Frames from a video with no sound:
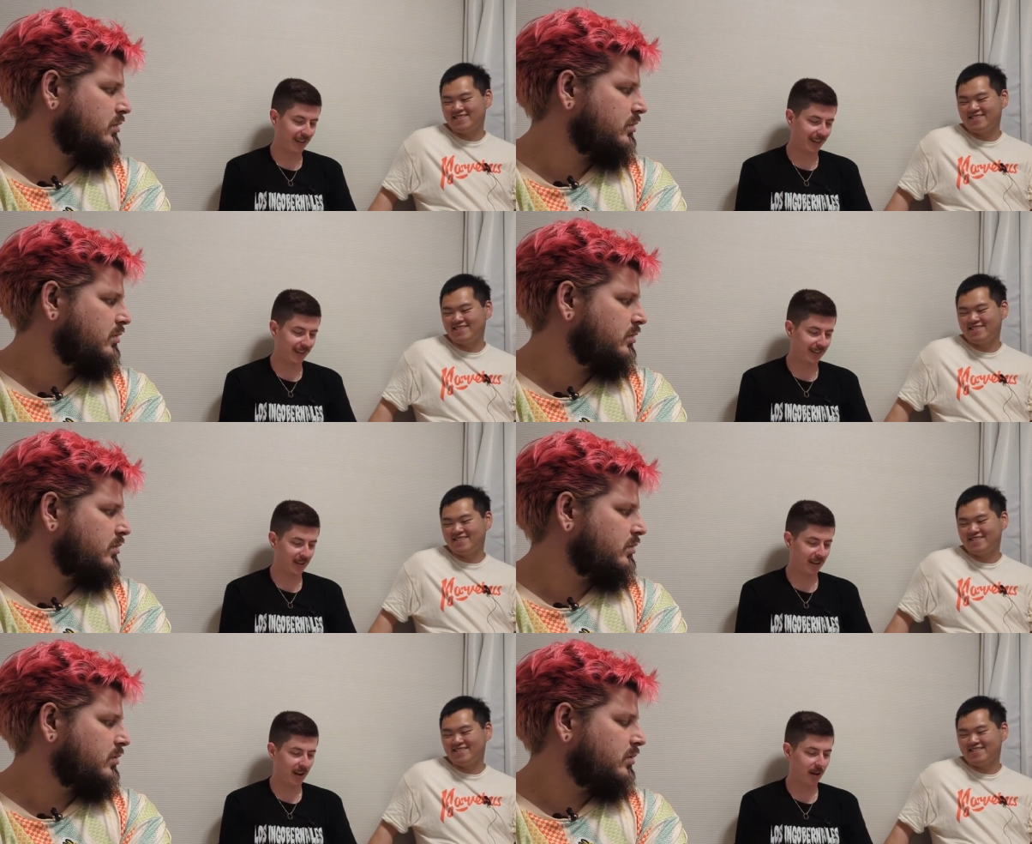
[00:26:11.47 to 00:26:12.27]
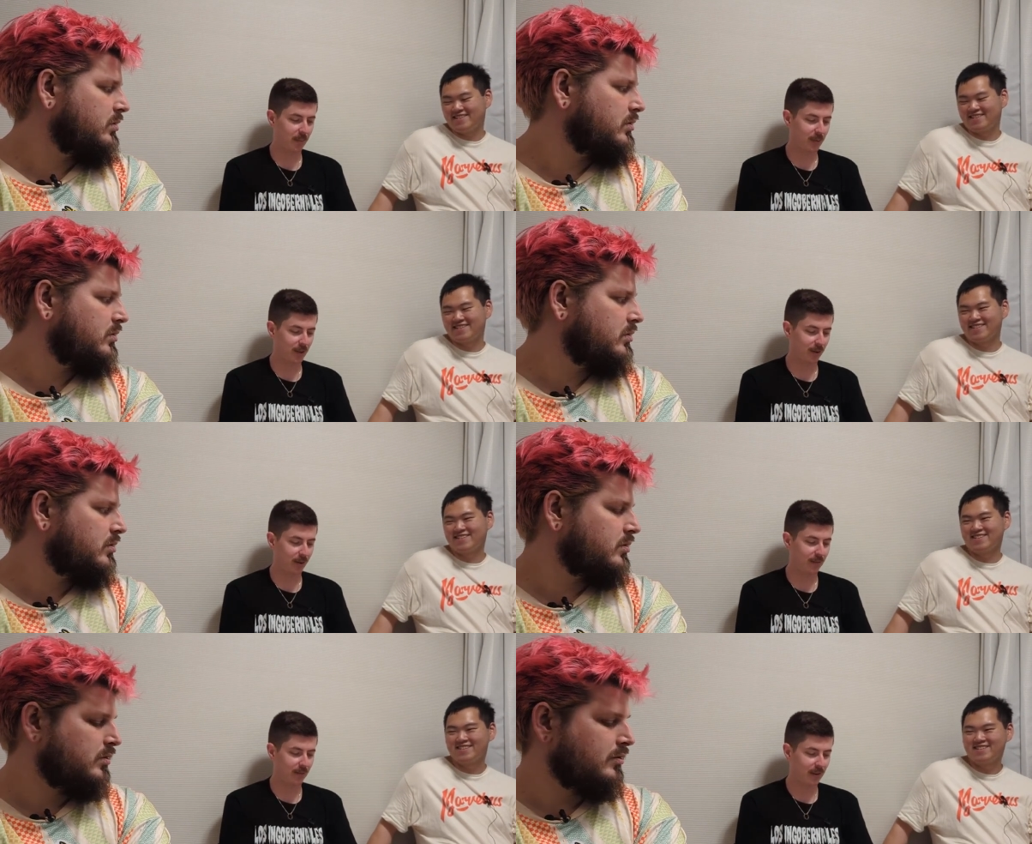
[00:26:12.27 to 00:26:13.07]
Speaker 1: these arts. Um,
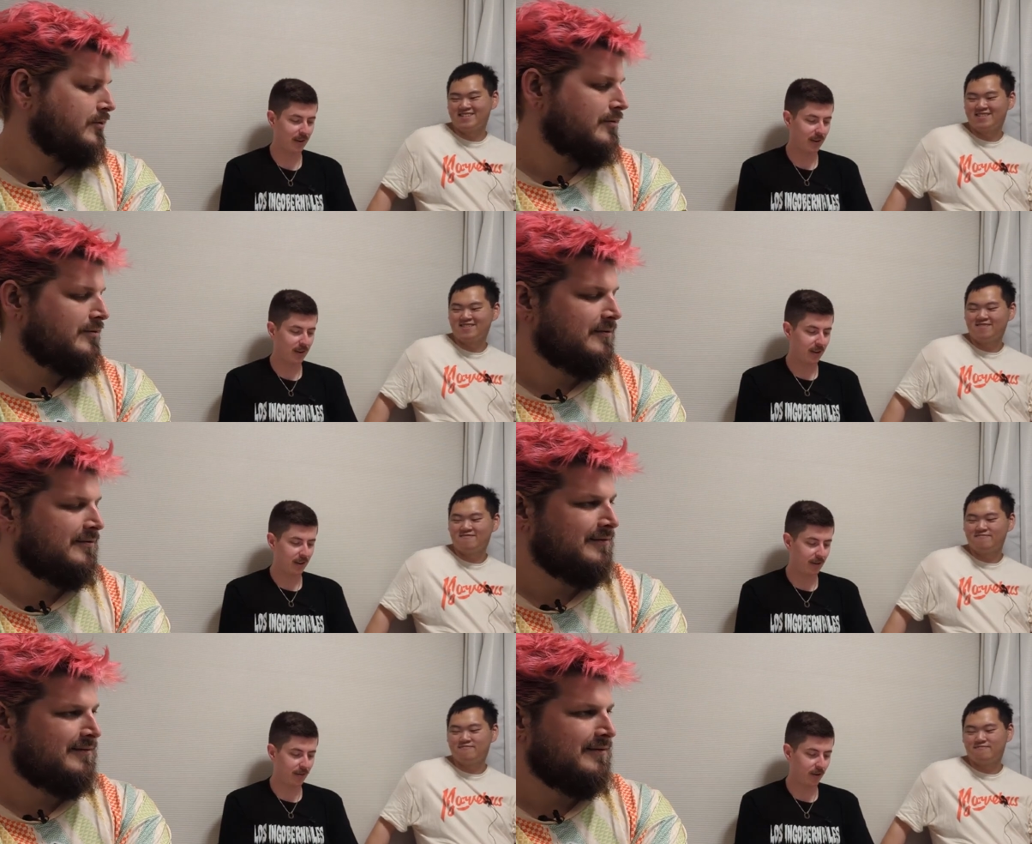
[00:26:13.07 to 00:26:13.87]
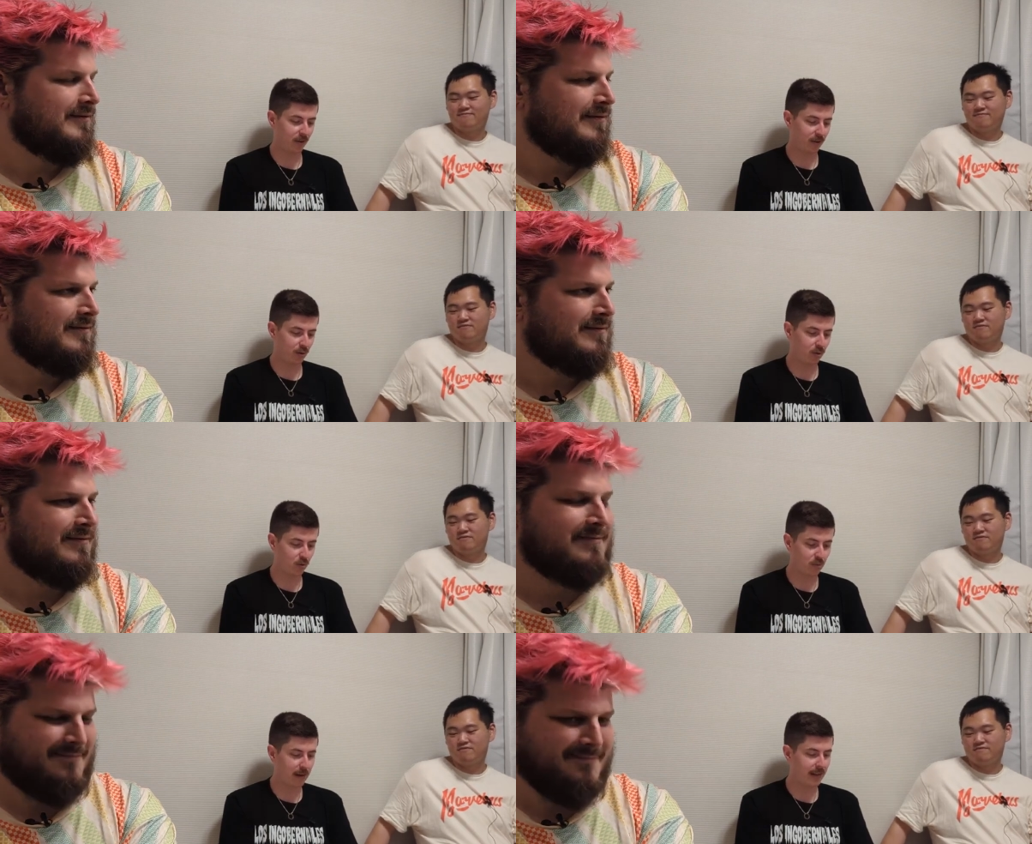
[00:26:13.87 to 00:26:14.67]
so you've got
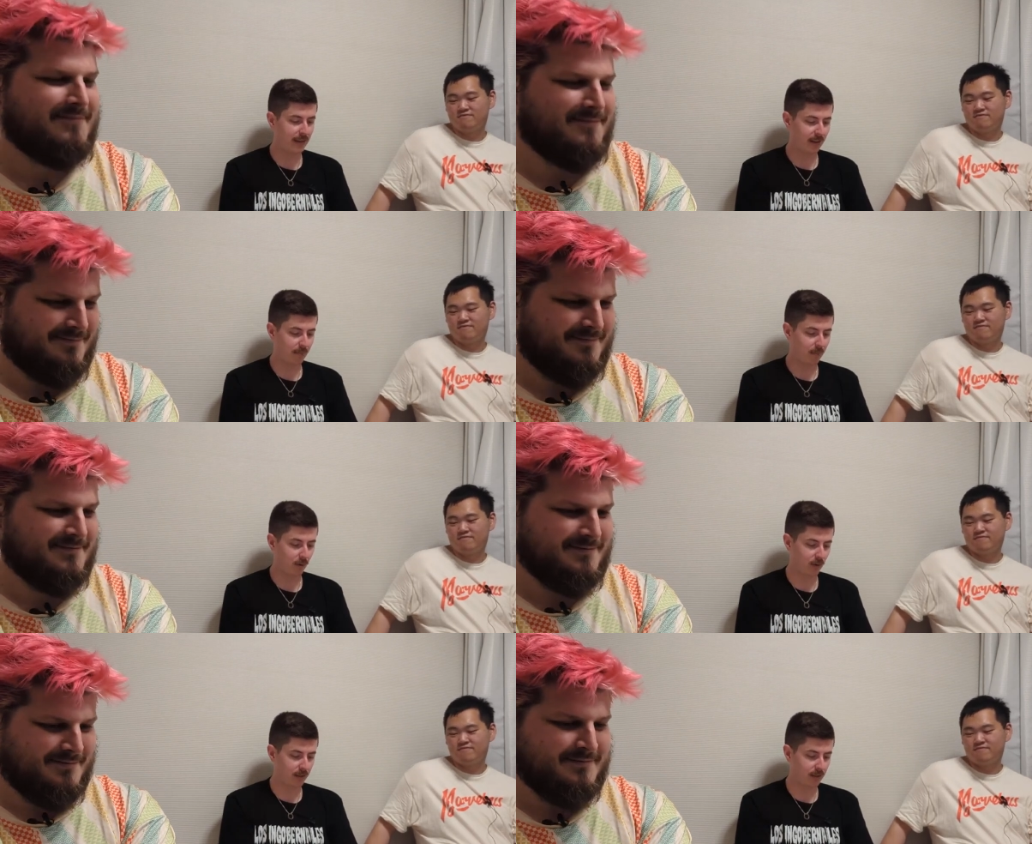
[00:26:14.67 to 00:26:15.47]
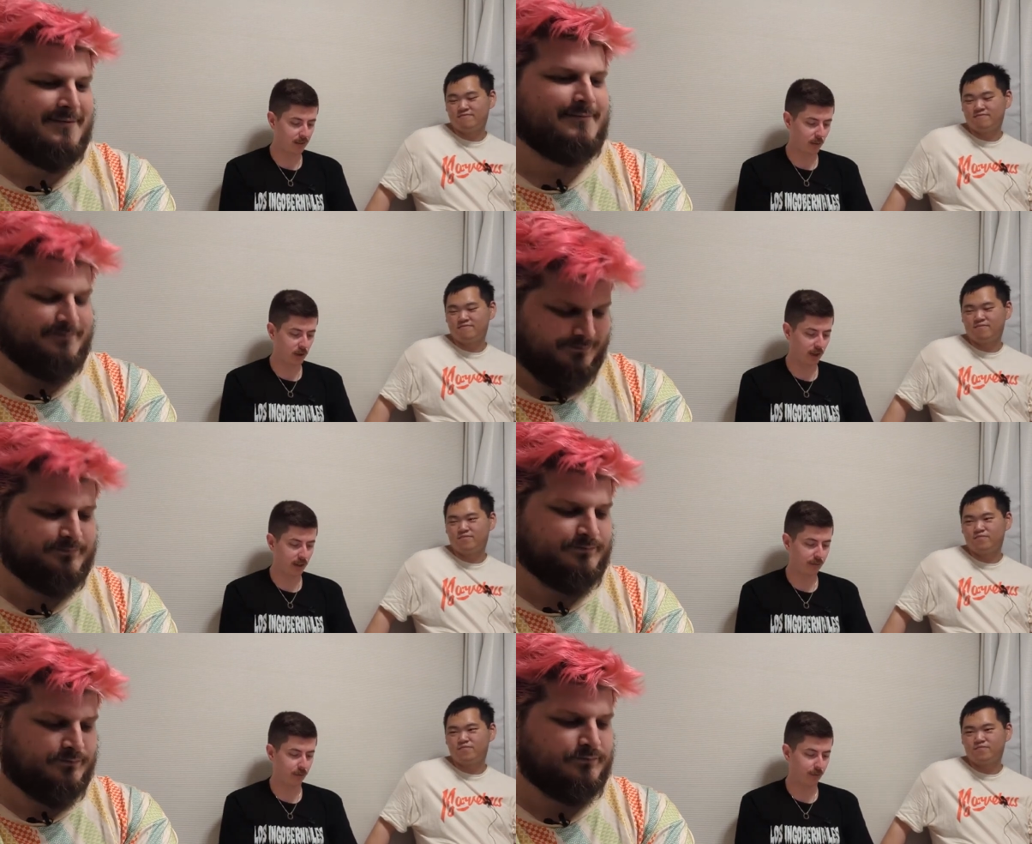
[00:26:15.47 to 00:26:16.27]
two main deck monsters, which are
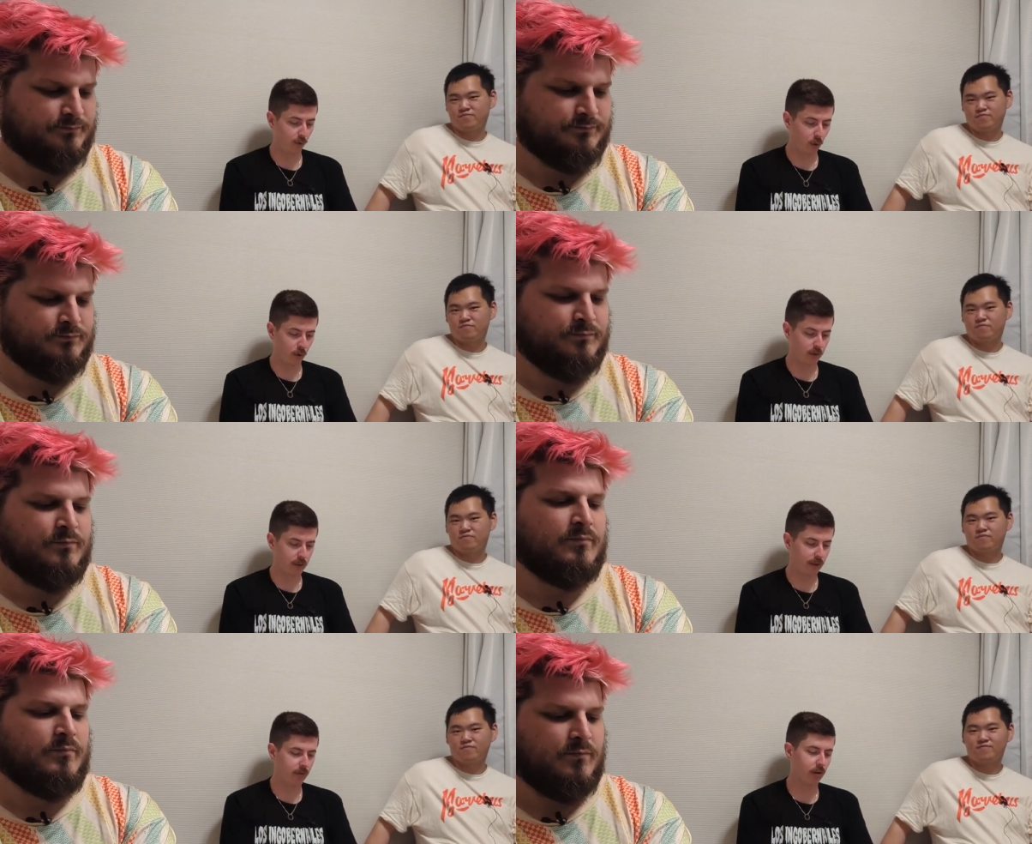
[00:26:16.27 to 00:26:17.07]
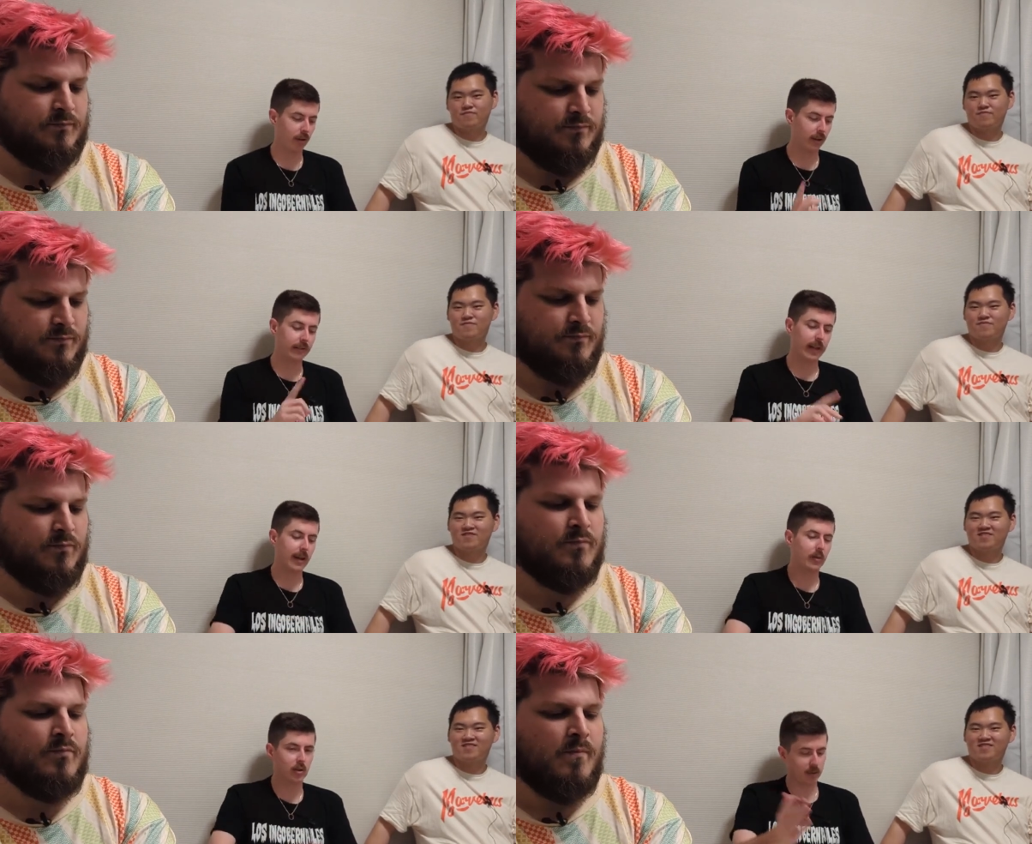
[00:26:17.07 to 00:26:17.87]
your level fours, and then you've got a level
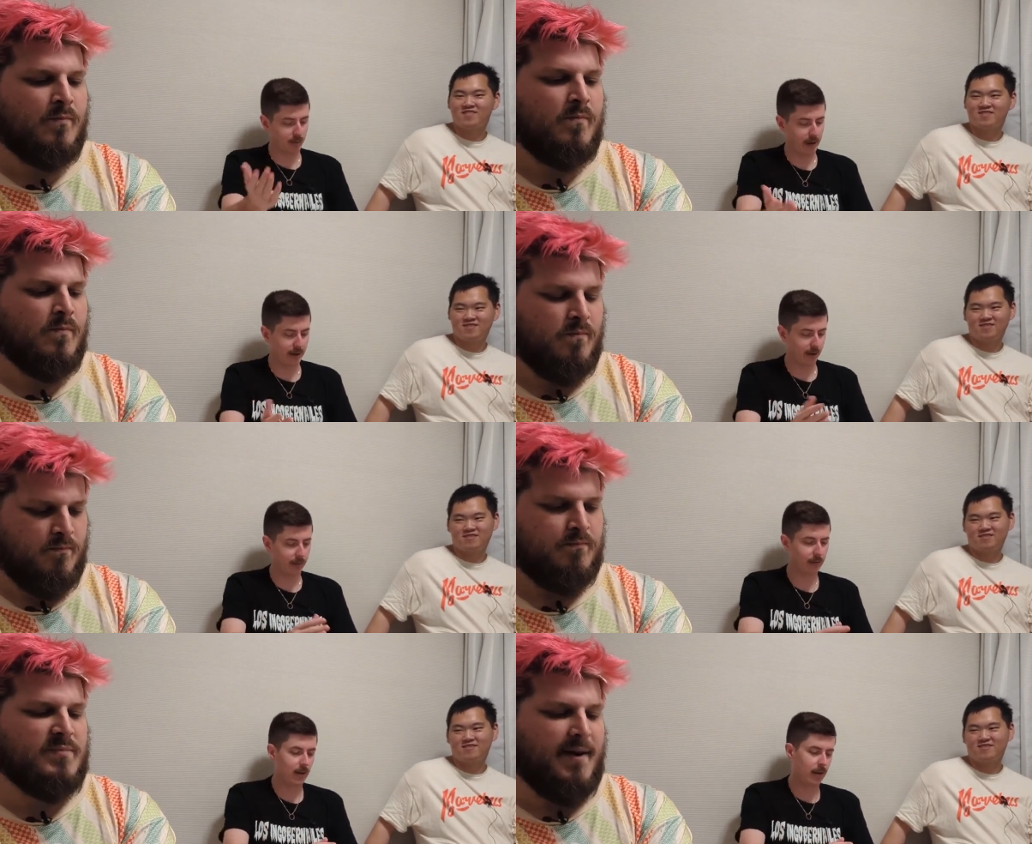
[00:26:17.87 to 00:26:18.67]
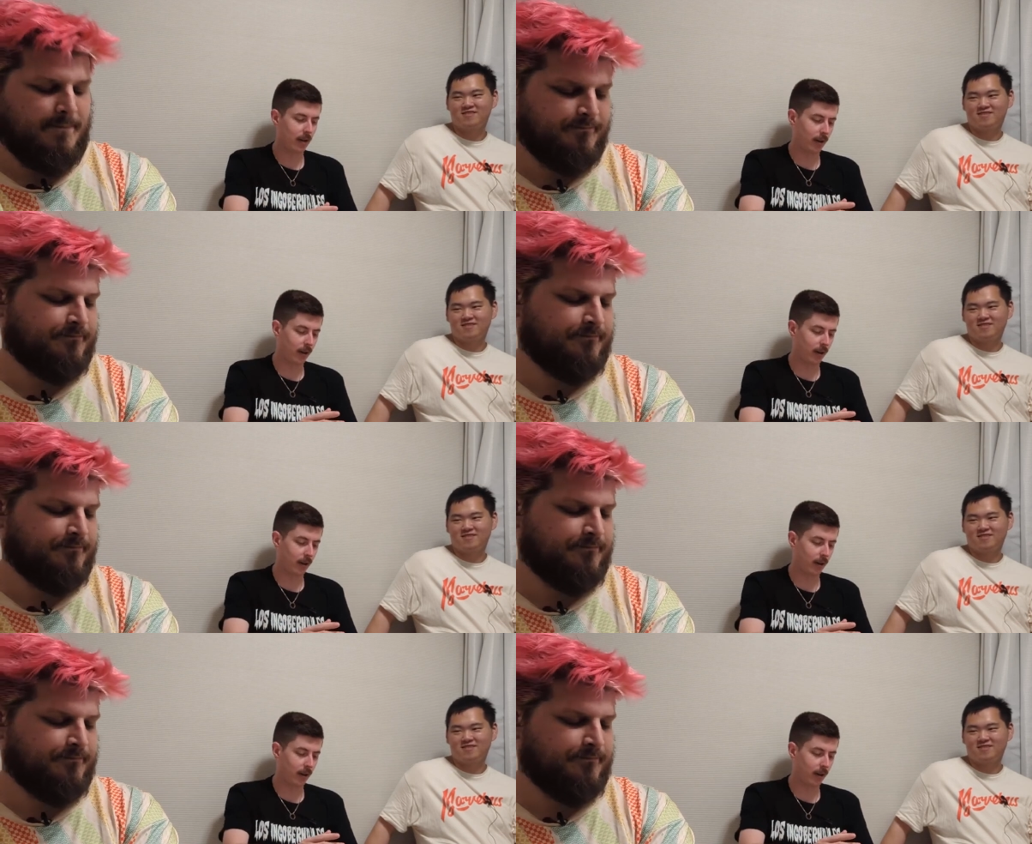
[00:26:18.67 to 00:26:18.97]
eight, which is the mecha. Yeah.